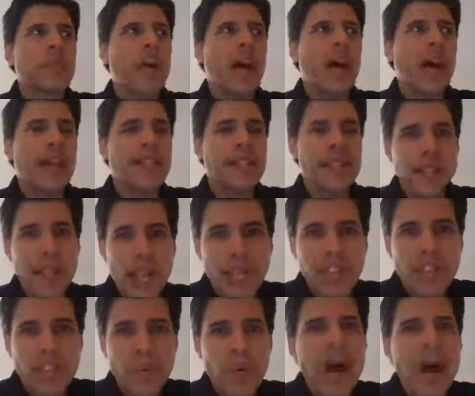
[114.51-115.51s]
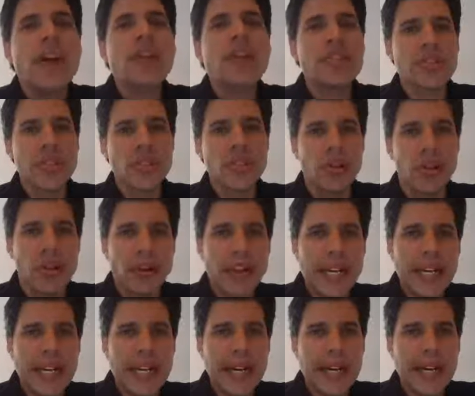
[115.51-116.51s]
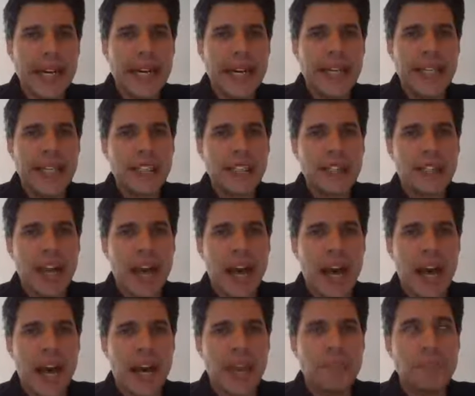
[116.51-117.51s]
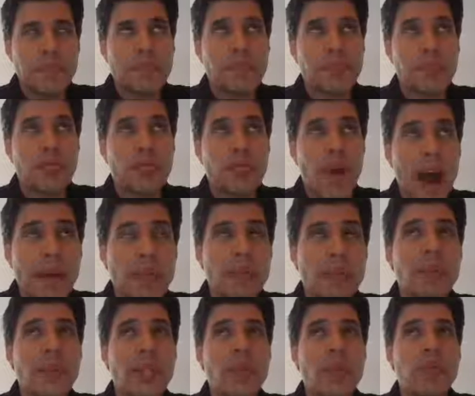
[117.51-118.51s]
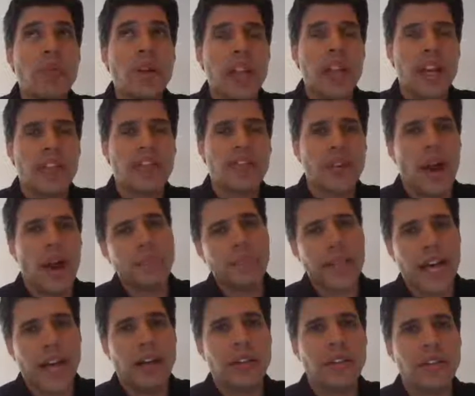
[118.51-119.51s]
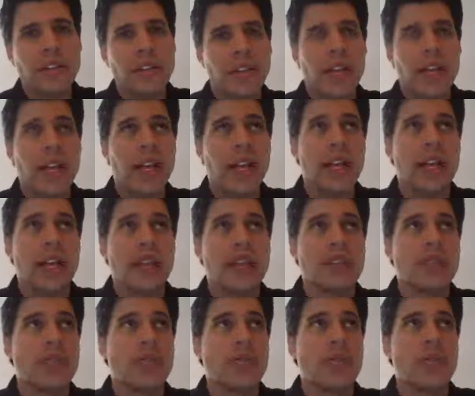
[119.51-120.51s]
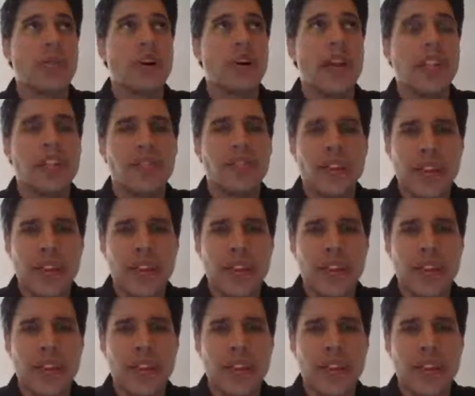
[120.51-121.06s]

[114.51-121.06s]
I did not do well in school, and I probably would have dropped out and, or at the